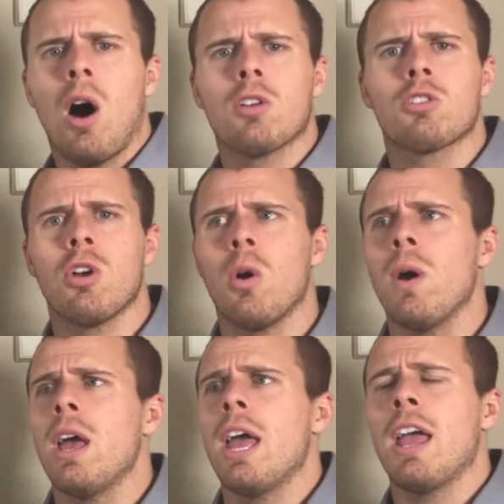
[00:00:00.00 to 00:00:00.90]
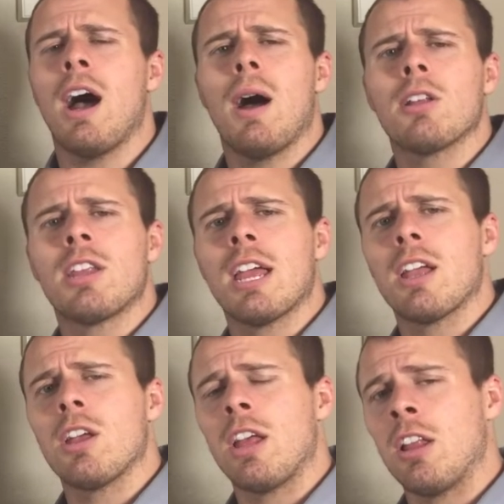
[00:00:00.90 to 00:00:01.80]
Also,
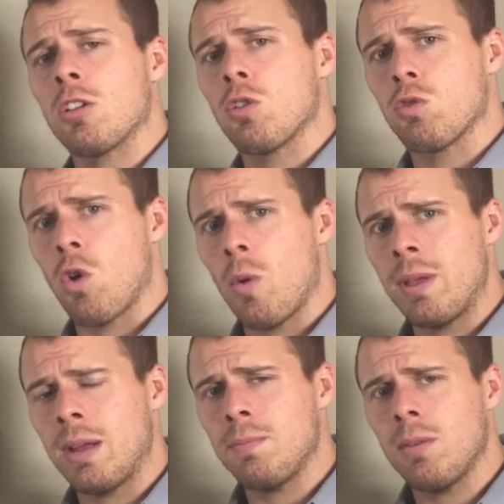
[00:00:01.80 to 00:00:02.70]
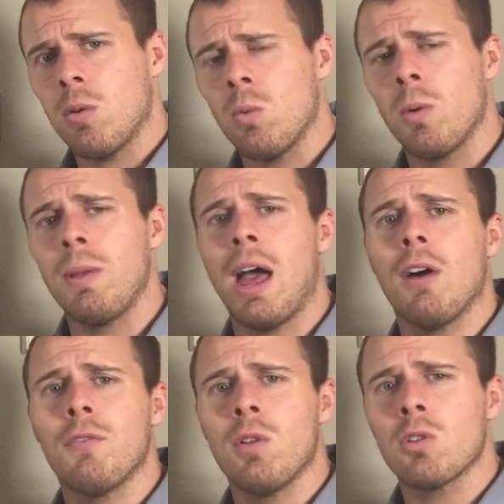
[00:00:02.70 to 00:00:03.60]
taking in chromium will be
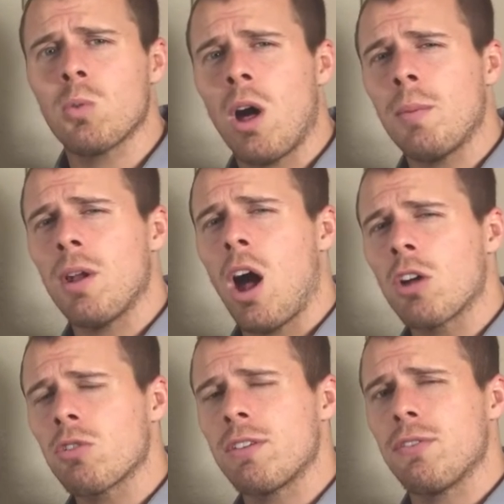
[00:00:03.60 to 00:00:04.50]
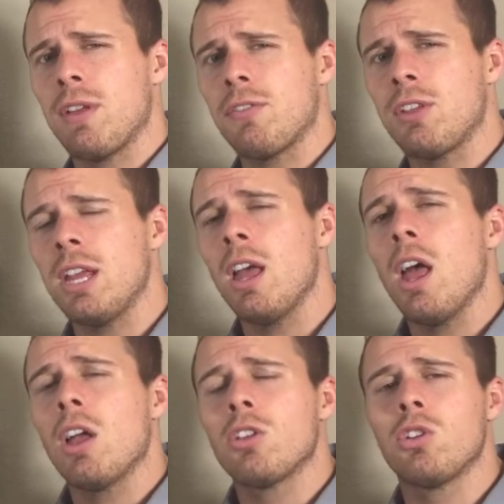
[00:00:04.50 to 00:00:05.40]
helpful as well, with 150
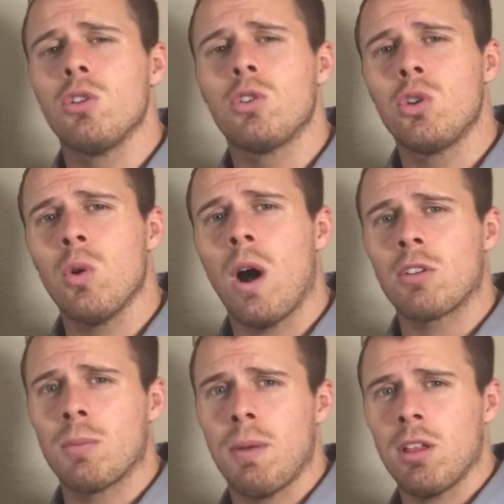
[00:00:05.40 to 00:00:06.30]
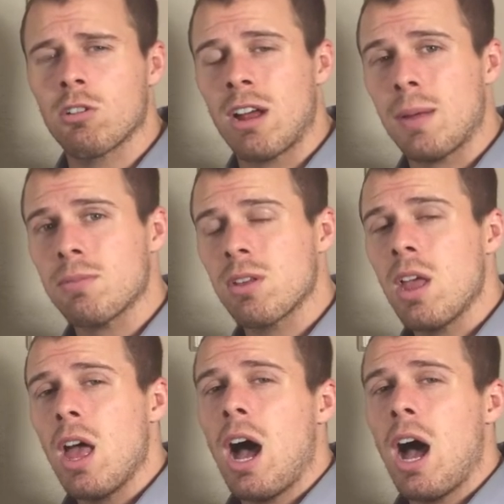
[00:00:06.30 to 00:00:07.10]
to 200 milligrams.